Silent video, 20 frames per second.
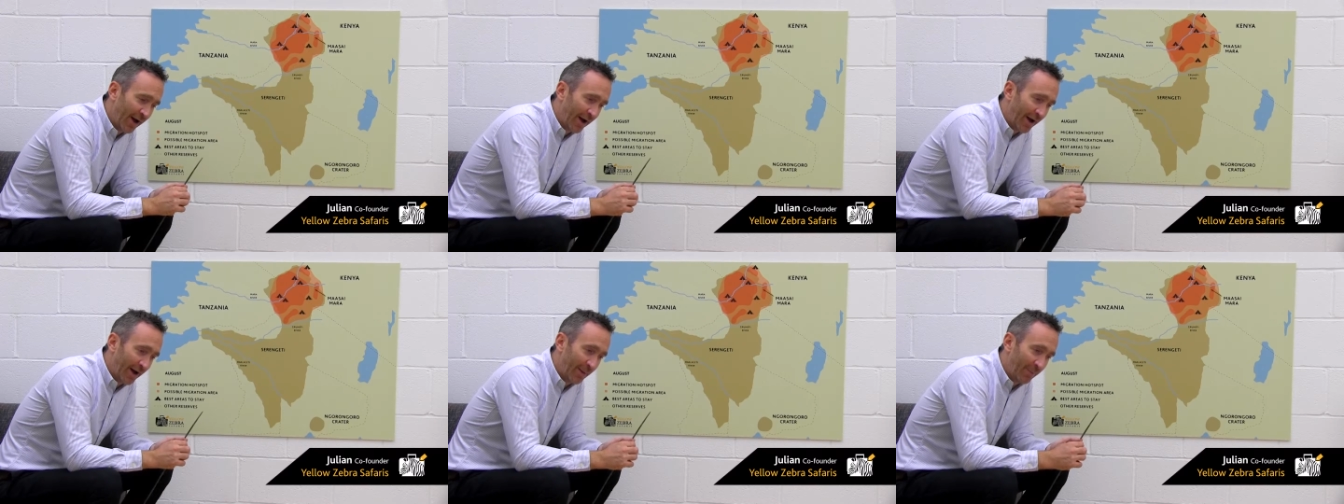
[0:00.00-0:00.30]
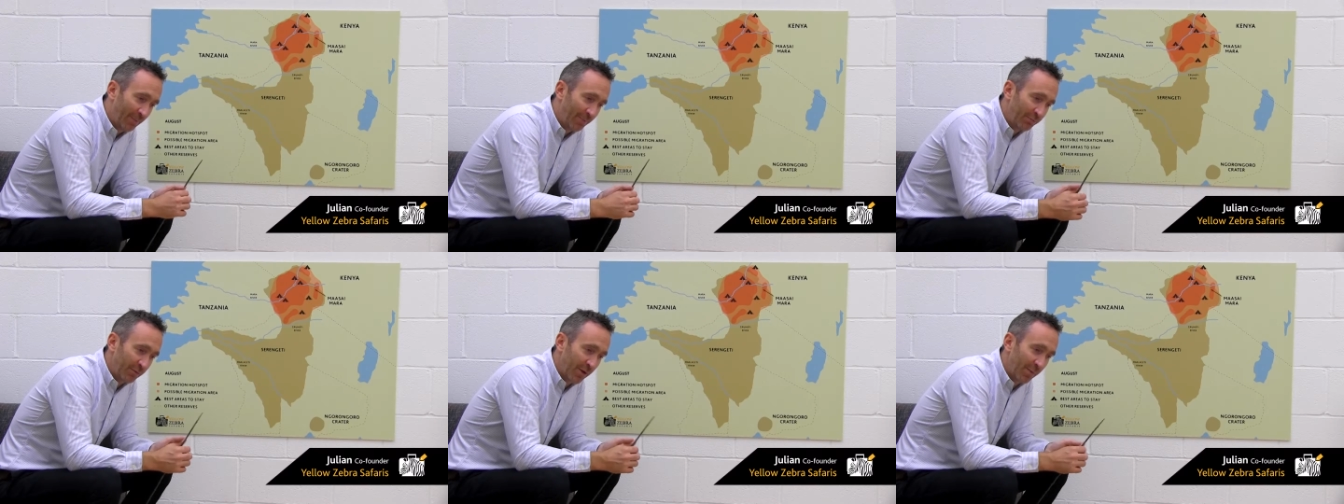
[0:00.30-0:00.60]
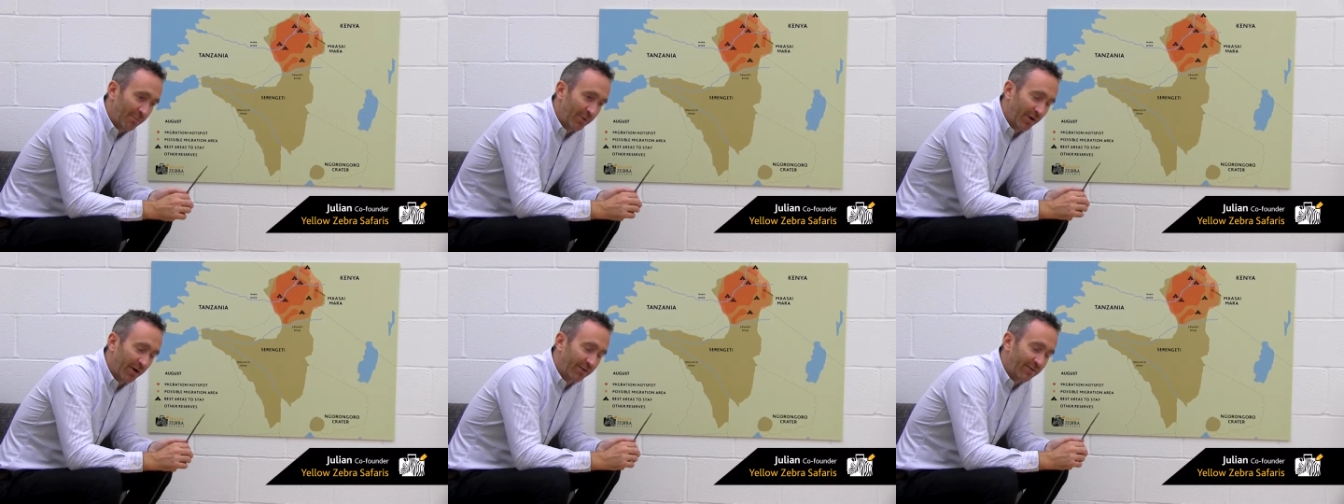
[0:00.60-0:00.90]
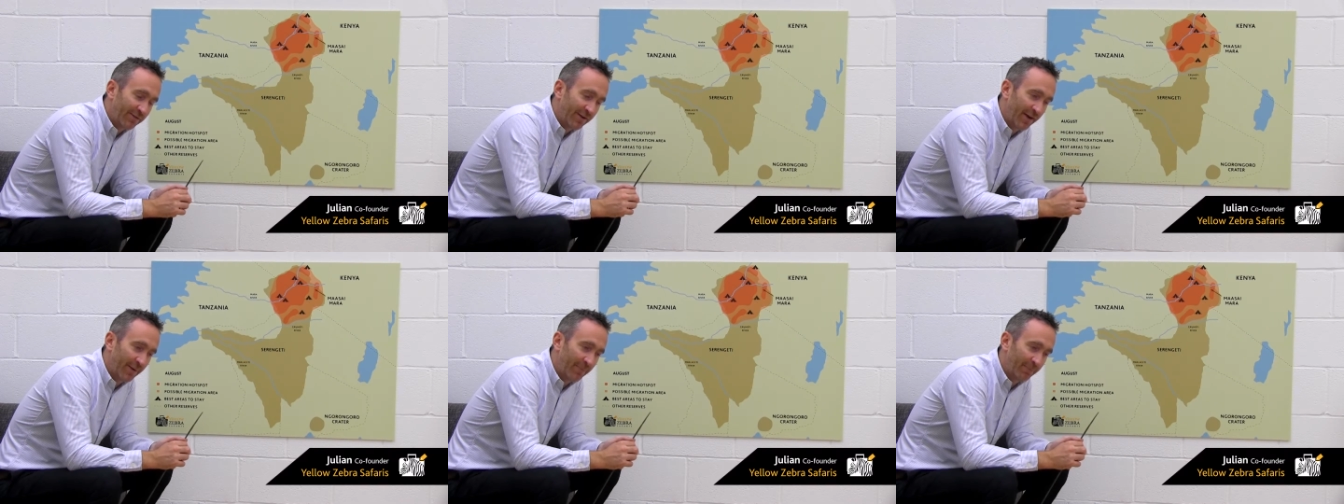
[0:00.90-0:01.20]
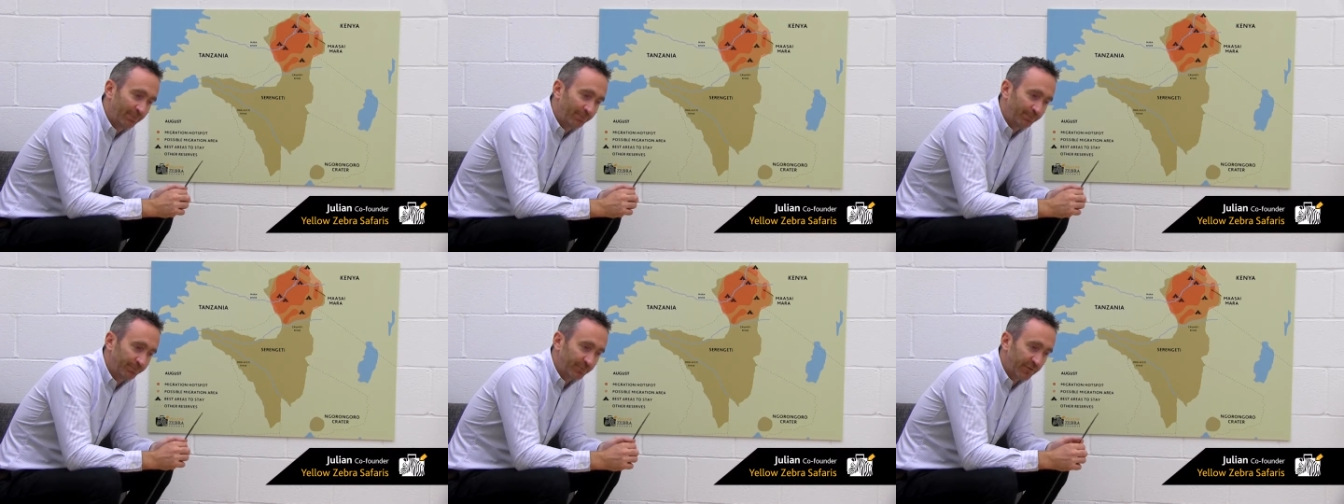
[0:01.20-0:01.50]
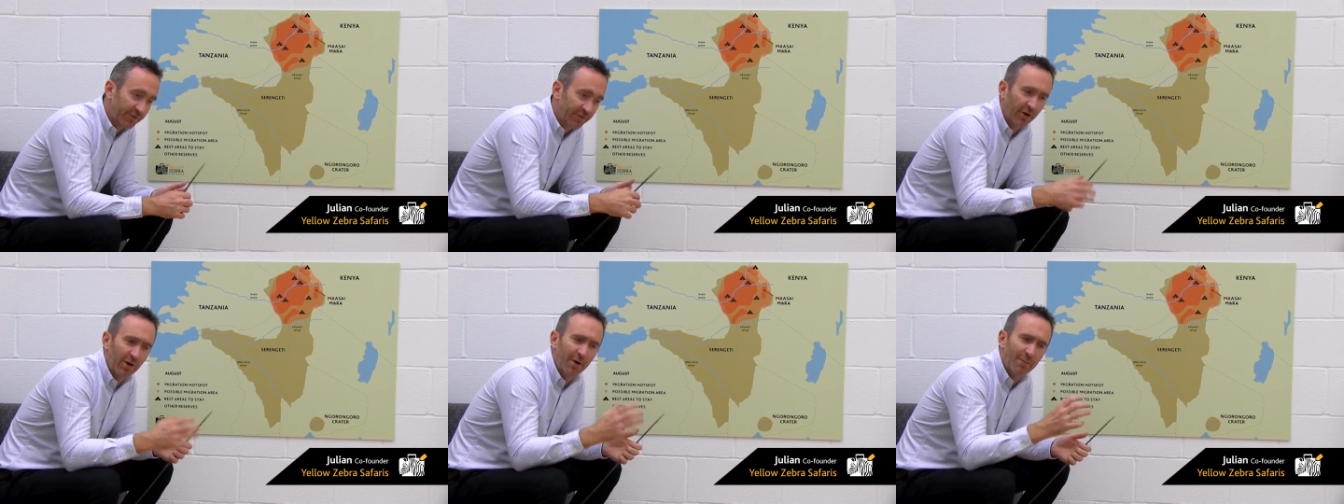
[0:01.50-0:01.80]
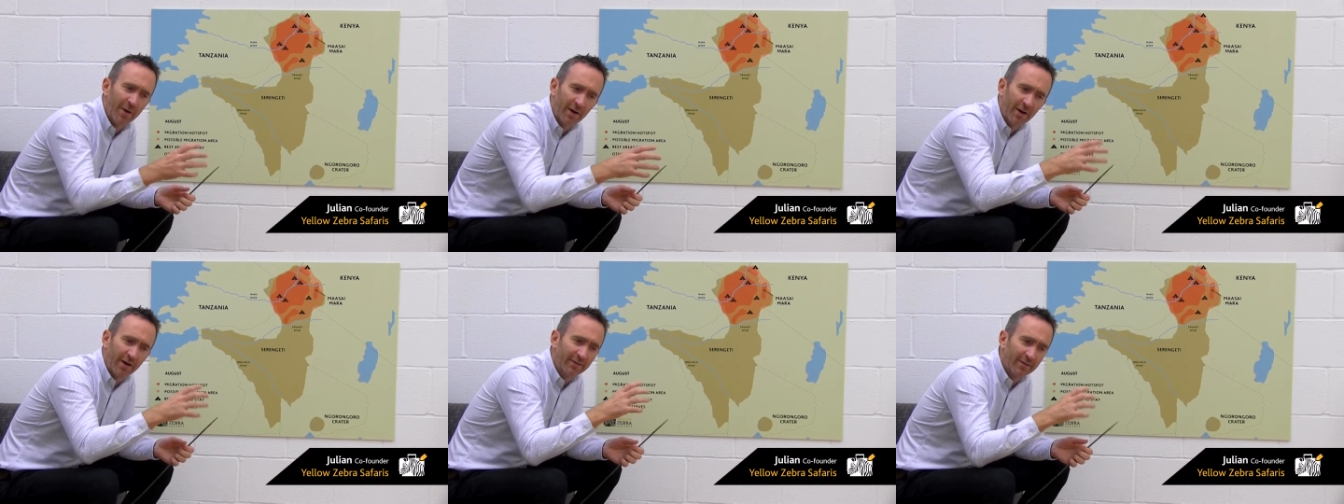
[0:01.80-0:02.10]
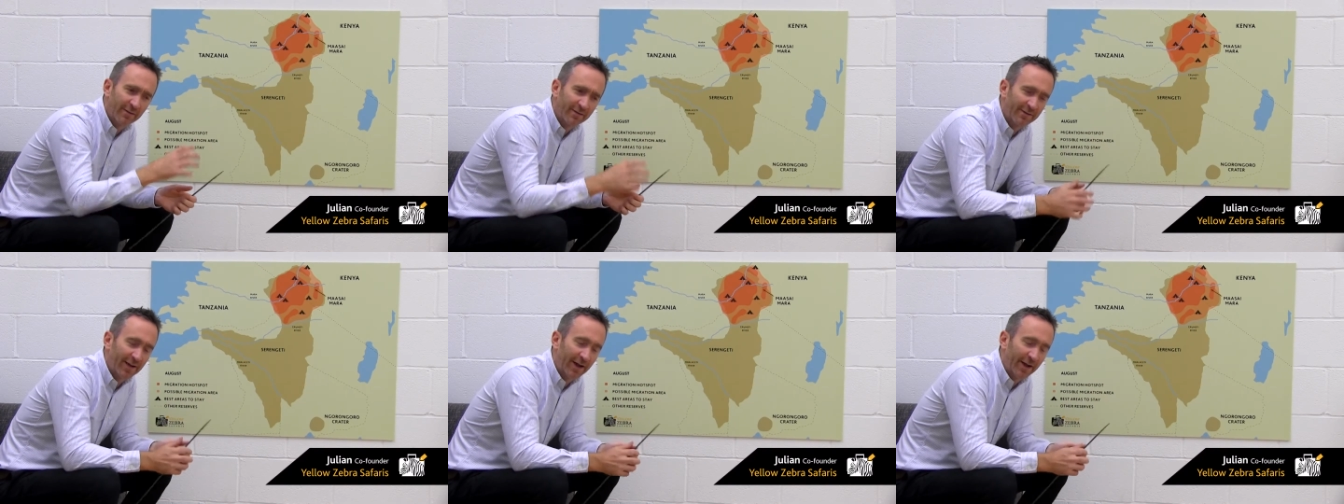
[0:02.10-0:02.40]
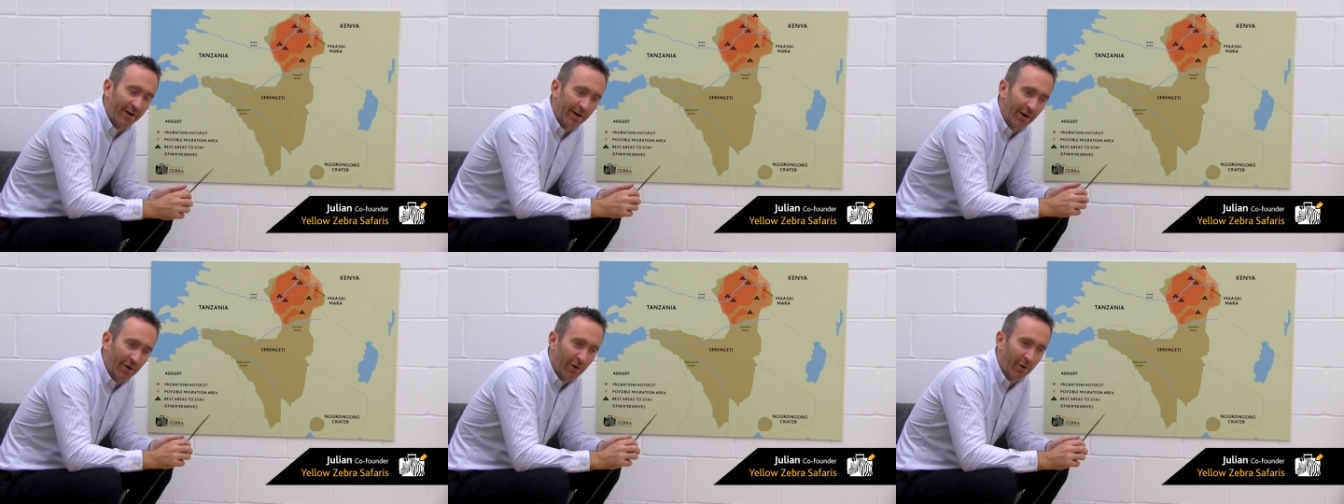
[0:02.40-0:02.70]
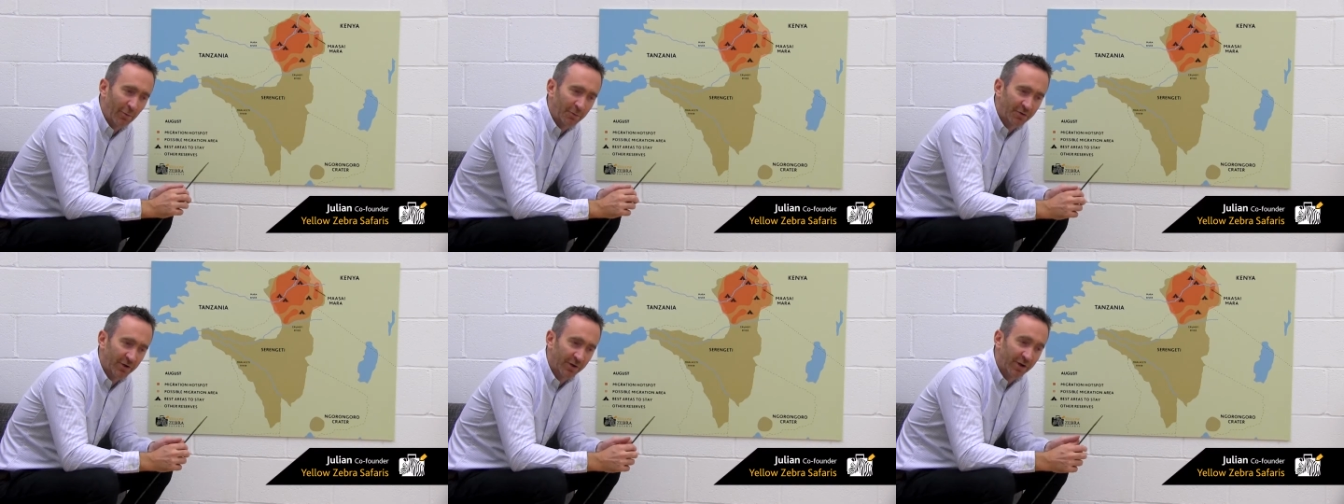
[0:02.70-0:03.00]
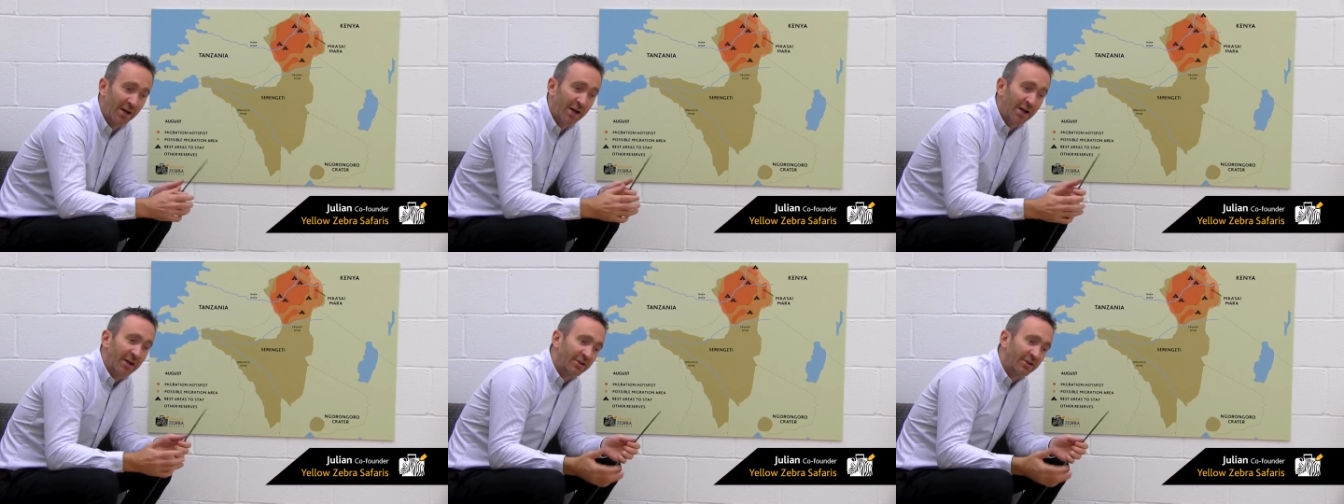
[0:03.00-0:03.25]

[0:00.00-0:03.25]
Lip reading: So Lamai is a standout option,